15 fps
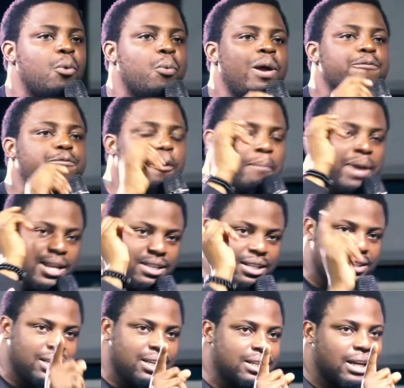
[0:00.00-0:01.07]
away from
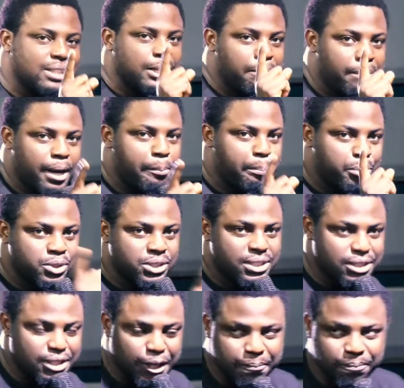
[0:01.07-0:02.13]
anything that a man puts
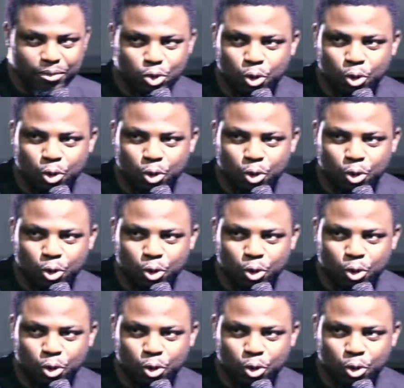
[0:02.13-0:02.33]
his name.